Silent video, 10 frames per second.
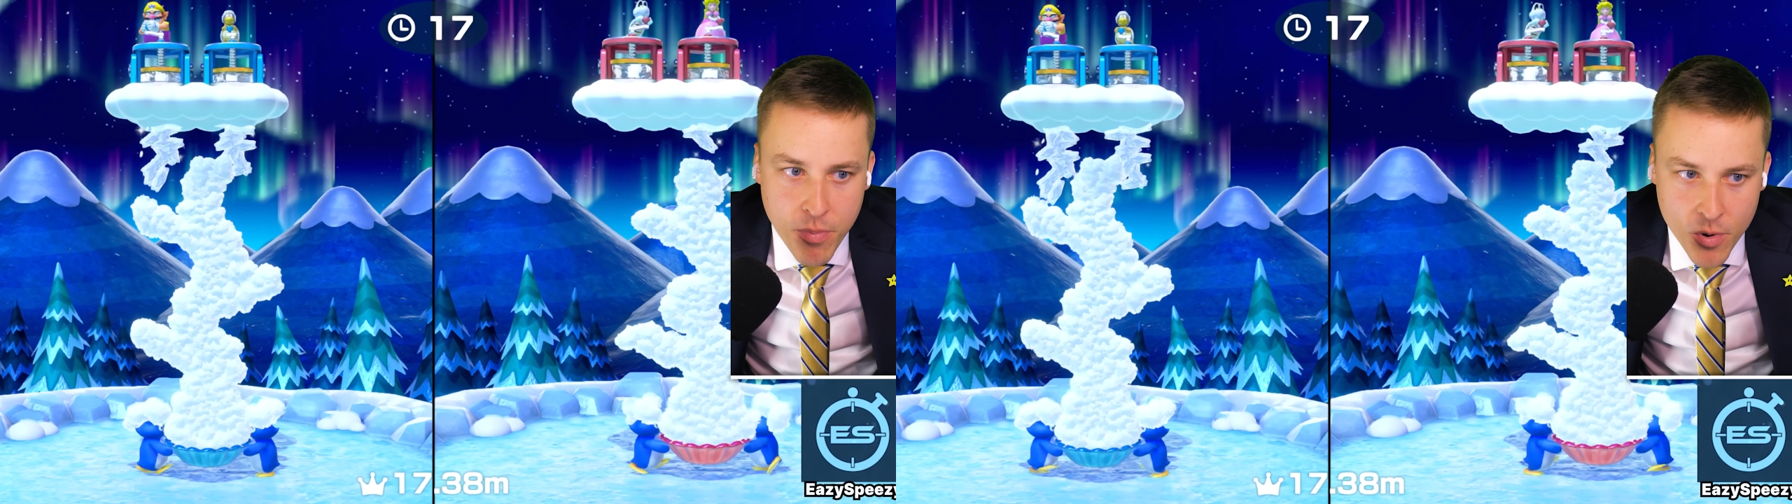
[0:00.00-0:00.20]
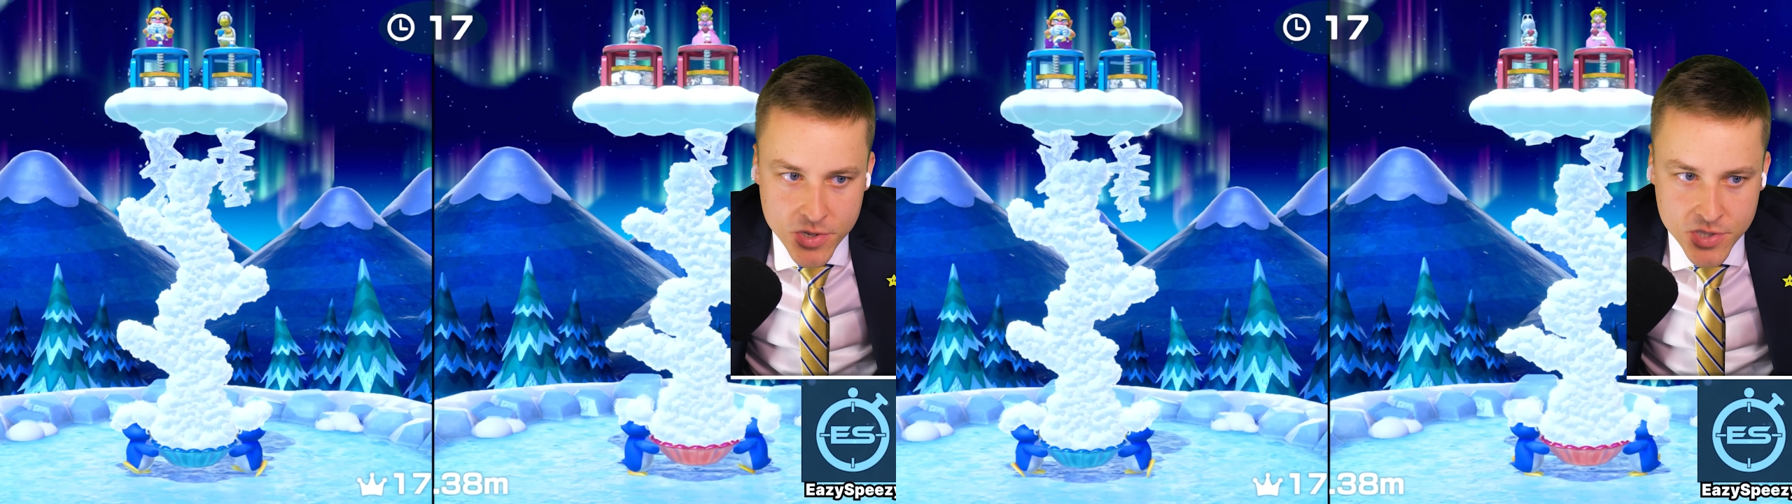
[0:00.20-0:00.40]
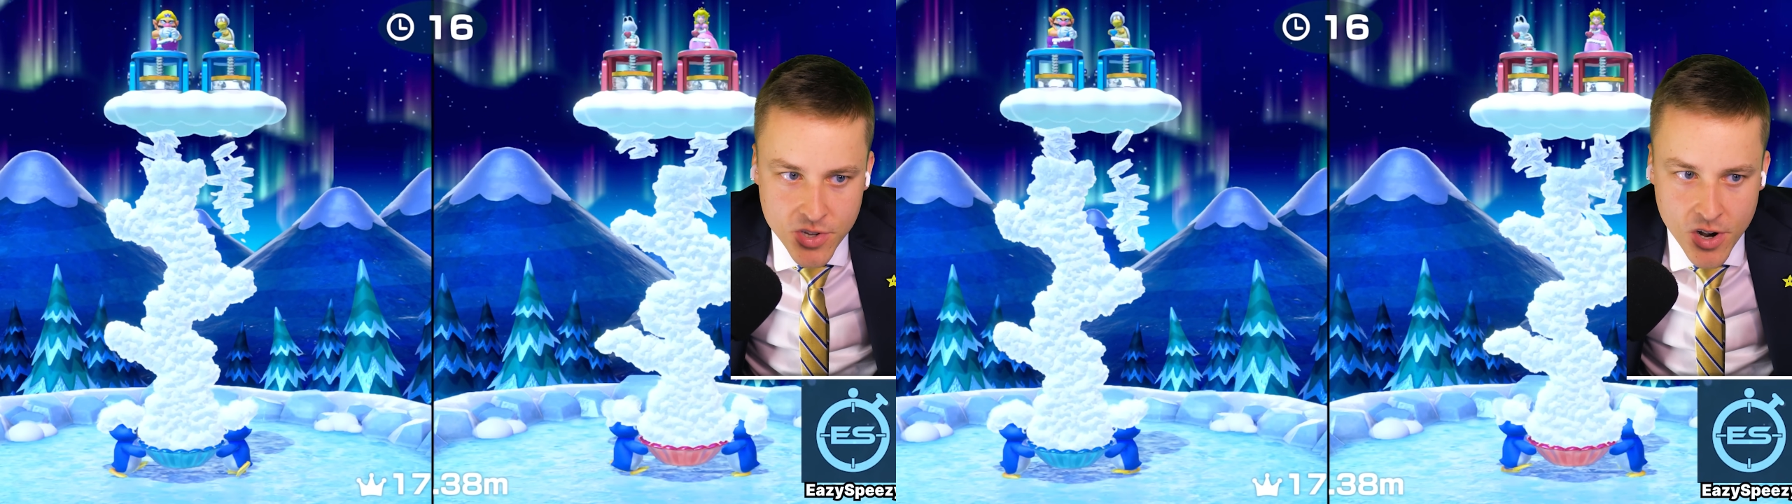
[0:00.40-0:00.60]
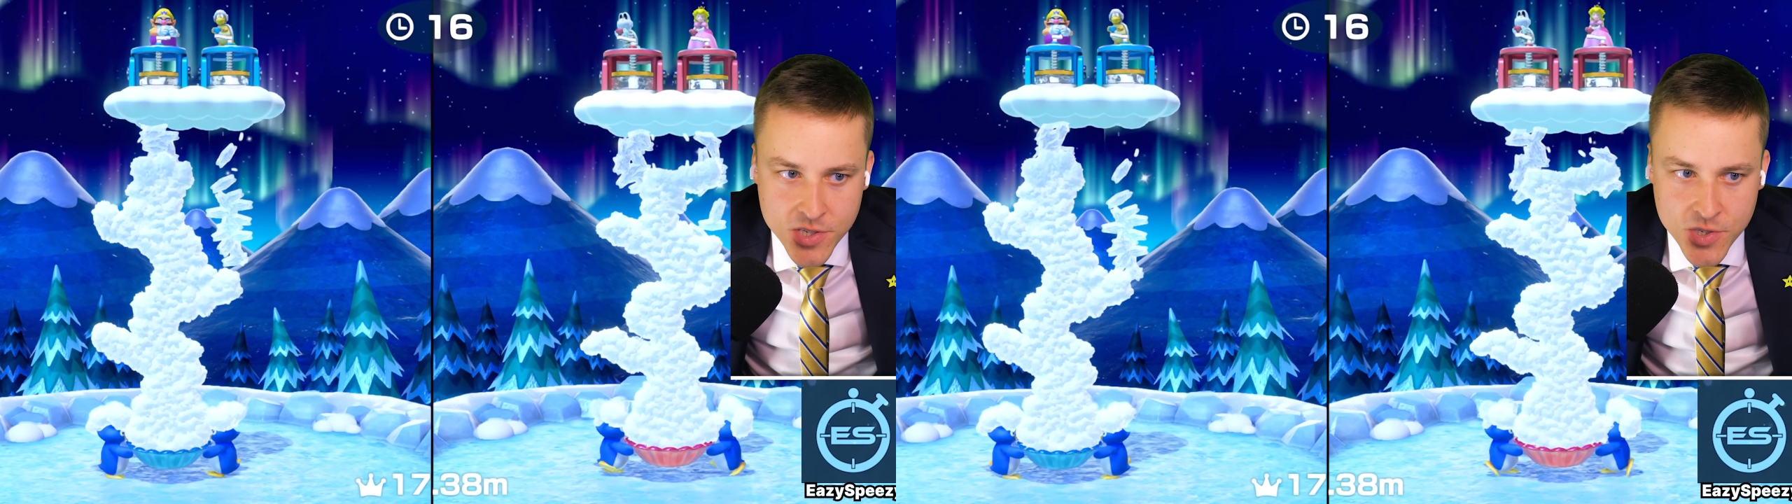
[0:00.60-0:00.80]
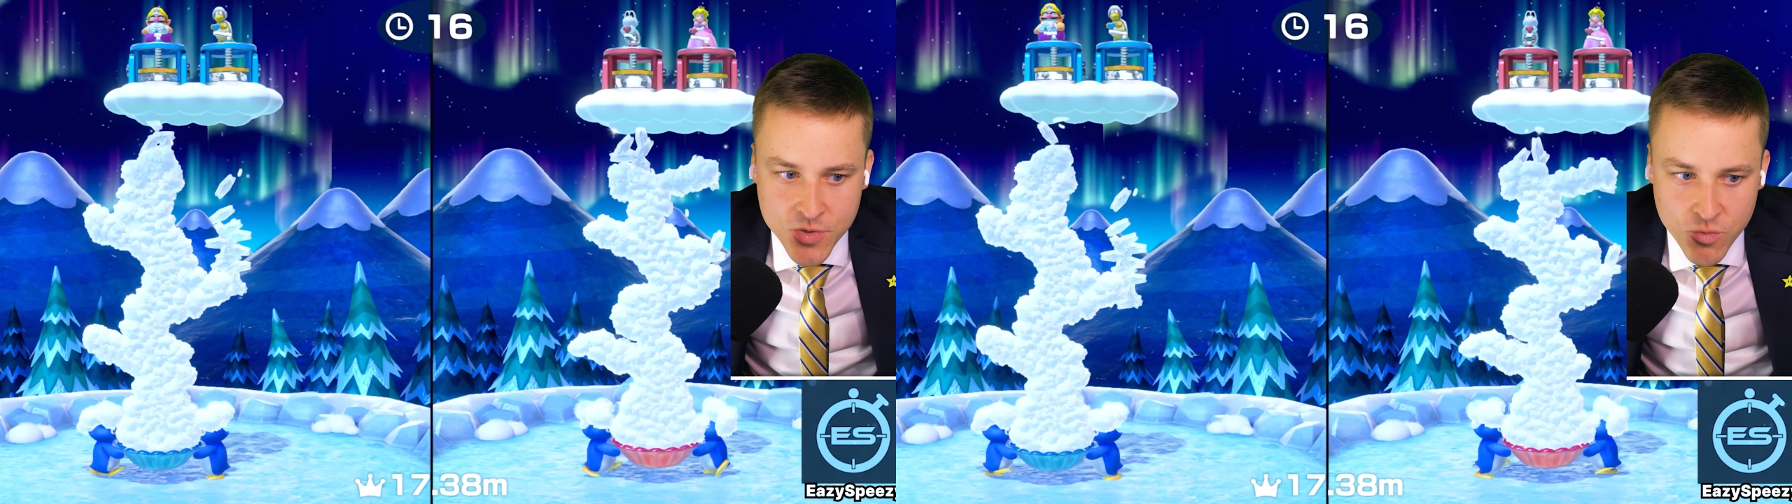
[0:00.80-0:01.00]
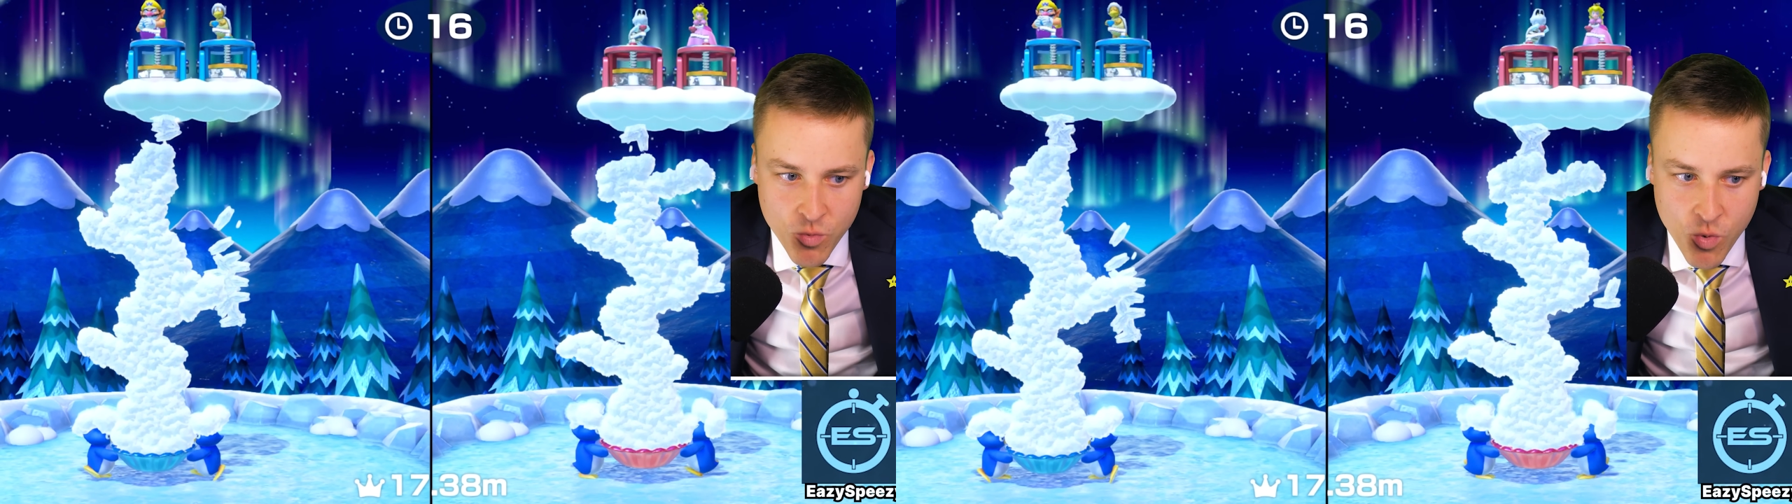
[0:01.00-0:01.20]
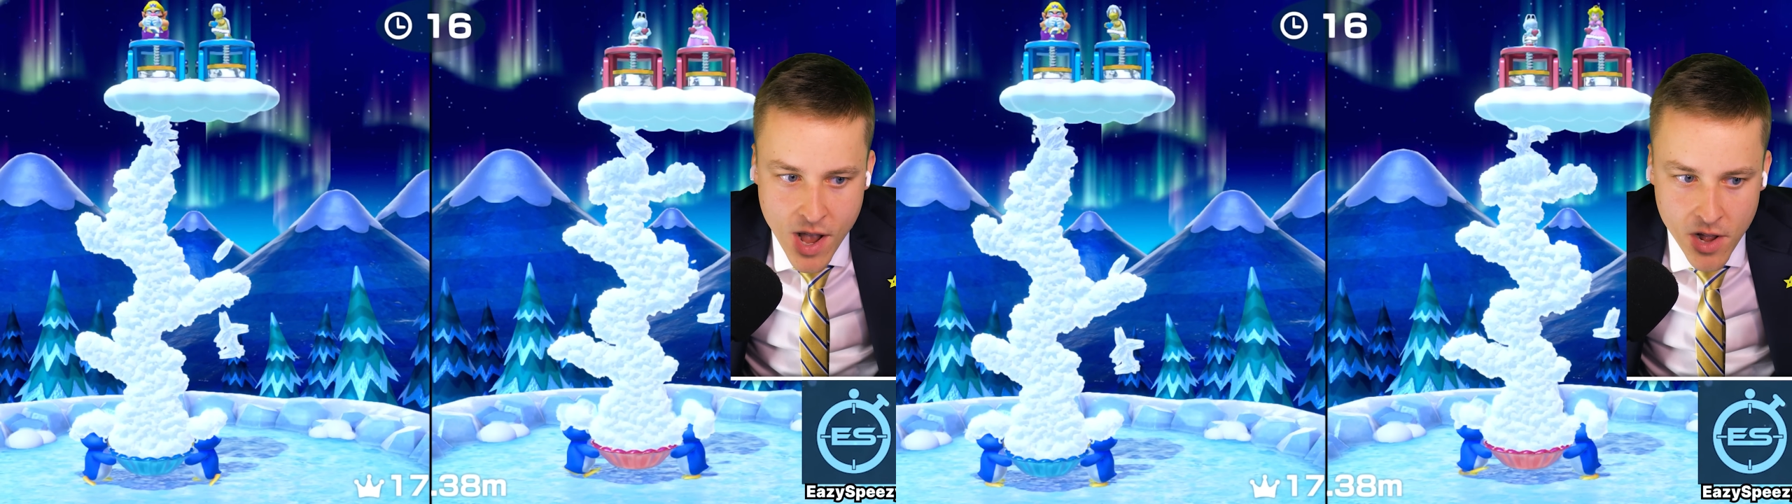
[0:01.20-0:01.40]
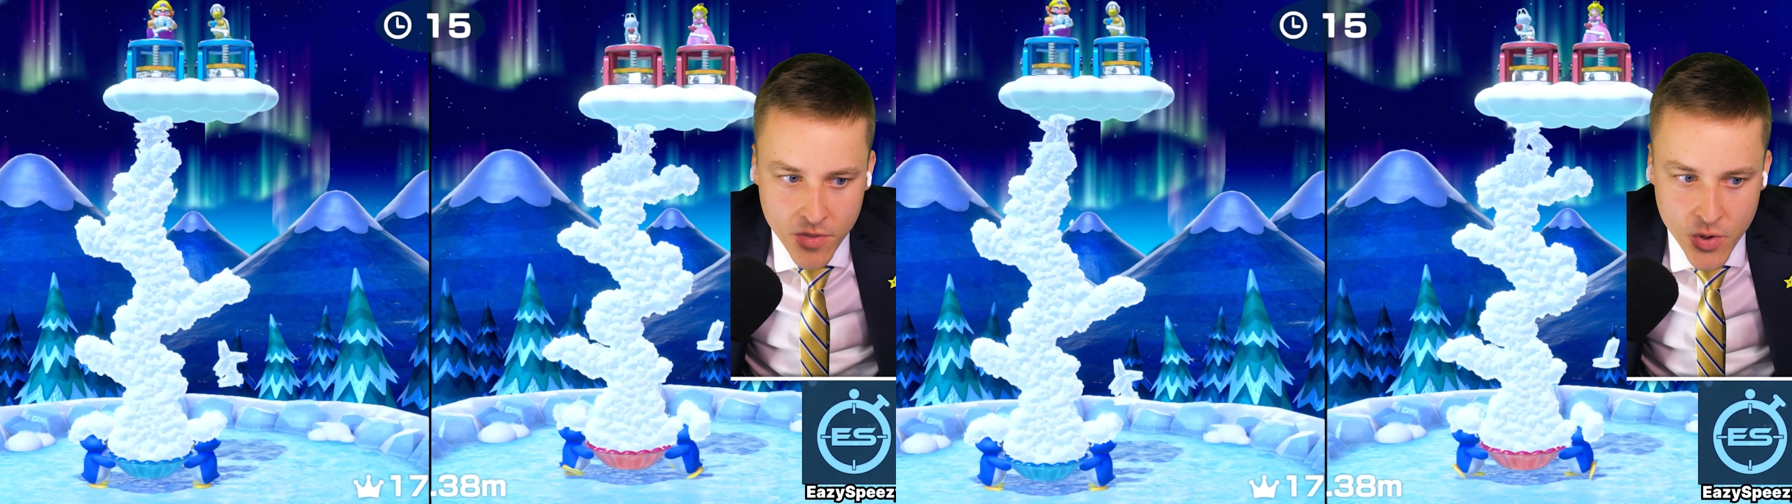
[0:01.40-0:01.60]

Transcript: bonus stars as well,